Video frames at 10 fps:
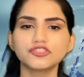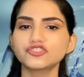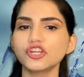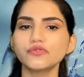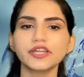
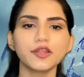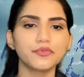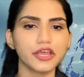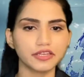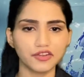children
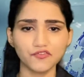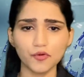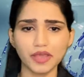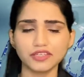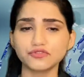and pregnant
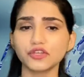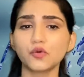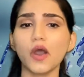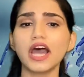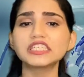women
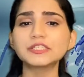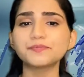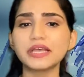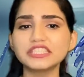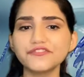require
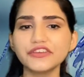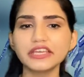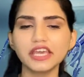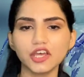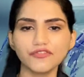
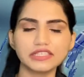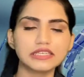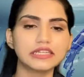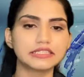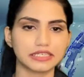specific care
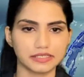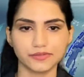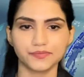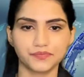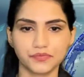facilities.